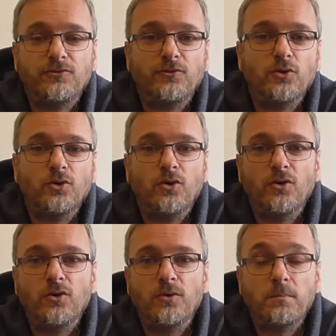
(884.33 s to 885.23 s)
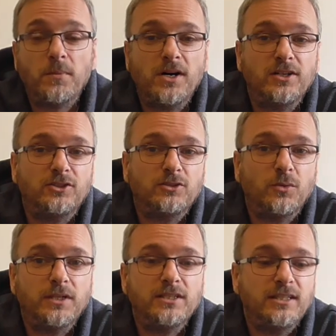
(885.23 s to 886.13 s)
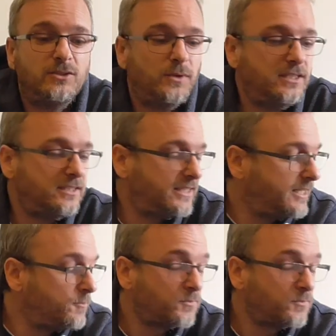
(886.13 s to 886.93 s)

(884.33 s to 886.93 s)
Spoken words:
for March 2020.